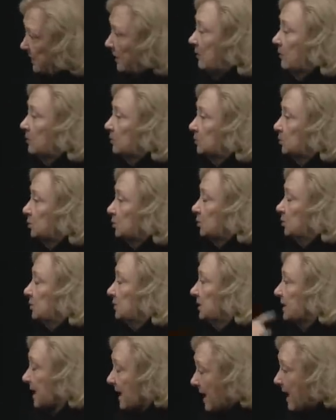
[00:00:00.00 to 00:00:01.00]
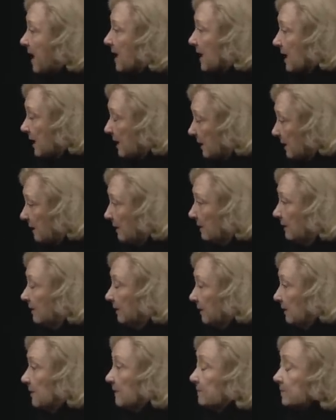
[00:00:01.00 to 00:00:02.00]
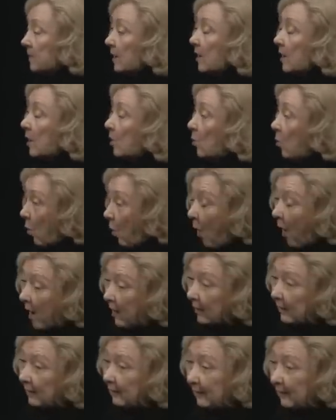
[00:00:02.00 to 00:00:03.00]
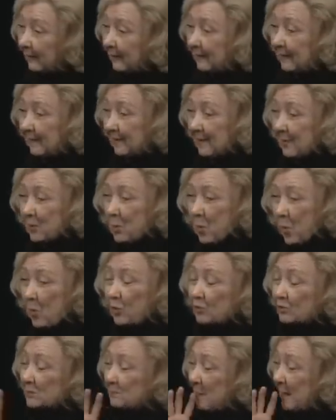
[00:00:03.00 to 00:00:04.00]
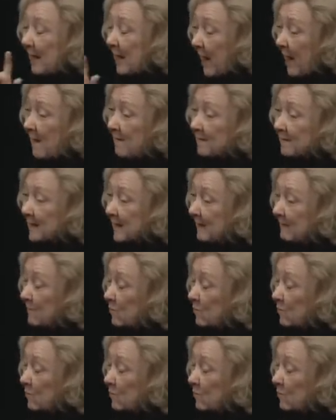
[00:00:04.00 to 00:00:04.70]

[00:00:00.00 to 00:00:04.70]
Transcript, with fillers: And many of those issues are still alive on this campus today.